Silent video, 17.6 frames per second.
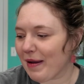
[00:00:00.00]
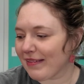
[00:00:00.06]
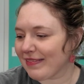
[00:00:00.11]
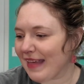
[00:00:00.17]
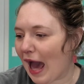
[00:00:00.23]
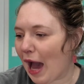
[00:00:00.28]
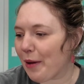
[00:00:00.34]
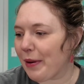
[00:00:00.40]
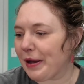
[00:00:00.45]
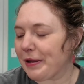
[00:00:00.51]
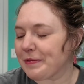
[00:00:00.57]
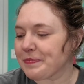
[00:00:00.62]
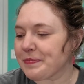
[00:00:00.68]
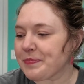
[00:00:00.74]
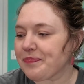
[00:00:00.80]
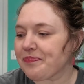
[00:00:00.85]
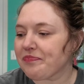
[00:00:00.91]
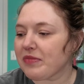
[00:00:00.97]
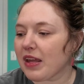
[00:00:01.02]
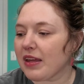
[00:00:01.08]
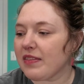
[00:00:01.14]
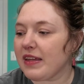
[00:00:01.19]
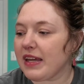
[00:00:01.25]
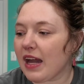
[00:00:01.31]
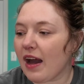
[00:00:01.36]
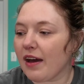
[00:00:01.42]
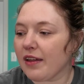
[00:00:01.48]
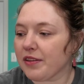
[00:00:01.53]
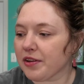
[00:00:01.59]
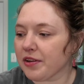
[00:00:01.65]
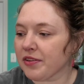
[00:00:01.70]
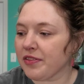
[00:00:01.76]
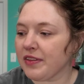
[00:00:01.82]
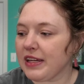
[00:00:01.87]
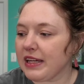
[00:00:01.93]
about that one. The
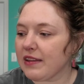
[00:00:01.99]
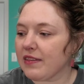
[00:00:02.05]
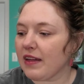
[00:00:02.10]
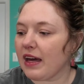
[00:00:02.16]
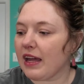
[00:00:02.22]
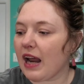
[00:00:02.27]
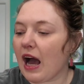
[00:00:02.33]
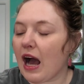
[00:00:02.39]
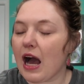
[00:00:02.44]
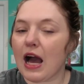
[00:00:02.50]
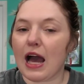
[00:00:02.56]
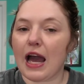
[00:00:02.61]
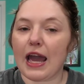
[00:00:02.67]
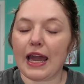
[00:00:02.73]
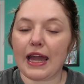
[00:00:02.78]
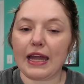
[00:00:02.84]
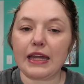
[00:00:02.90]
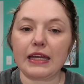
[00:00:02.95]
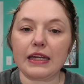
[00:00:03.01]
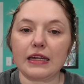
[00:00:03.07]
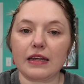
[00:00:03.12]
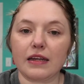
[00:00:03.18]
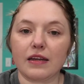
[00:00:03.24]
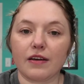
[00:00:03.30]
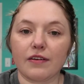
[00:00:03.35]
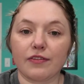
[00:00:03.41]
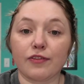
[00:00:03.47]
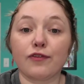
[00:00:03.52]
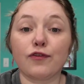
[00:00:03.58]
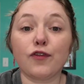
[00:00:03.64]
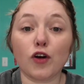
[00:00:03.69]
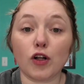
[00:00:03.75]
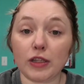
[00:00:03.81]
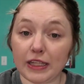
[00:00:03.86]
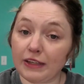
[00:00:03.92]
other thing that I
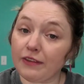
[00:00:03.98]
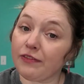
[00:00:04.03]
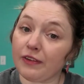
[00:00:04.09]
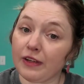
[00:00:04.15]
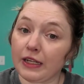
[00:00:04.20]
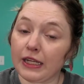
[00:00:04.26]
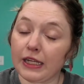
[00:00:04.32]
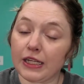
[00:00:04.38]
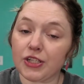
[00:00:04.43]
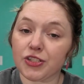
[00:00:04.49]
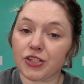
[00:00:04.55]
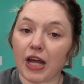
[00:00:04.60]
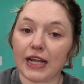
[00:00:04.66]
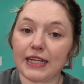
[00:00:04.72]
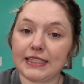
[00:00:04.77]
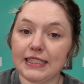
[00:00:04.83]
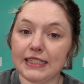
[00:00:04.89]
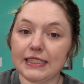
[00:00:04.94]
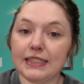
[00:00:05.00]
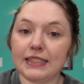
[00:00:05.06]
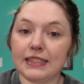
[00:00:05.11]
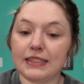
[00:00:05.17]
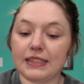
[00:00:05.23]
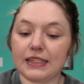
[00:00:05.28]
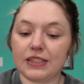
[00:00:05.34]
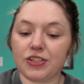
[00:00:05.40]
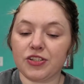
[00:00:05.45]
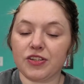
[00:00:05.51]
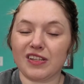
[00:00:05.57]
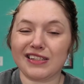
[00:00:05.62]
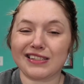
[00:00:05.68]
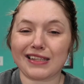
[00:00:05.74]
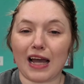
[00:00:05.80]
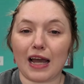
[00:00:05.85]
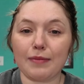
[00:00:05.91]
fully finished. I did stitch
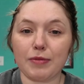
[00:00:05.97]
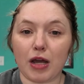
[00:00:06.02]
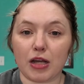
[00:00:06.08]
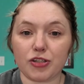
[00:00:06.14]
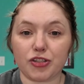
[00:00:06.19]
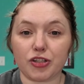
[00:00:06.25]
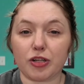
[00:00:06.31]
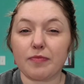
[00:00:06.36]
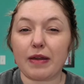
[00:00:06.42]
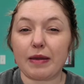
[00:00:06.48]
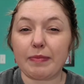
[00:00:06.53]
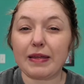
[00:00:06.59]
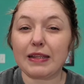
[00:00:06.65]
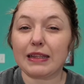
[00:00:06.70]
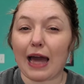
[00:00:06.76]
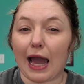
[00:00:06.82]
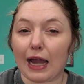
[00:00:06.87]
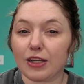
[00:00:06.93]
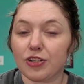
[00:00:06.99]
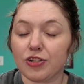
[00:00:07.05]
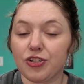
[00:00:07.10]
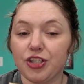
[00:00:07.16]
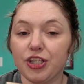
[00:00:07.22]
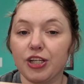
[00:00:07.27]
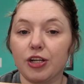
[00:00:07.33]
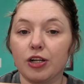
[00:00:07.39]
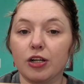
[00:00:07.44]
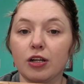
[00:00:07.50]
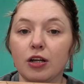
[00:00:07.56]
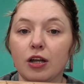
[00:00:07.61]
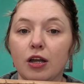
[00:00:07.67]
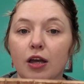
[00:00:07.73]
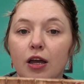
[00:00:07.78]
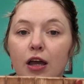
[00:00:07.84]
this, I'm not sure, maybe last year,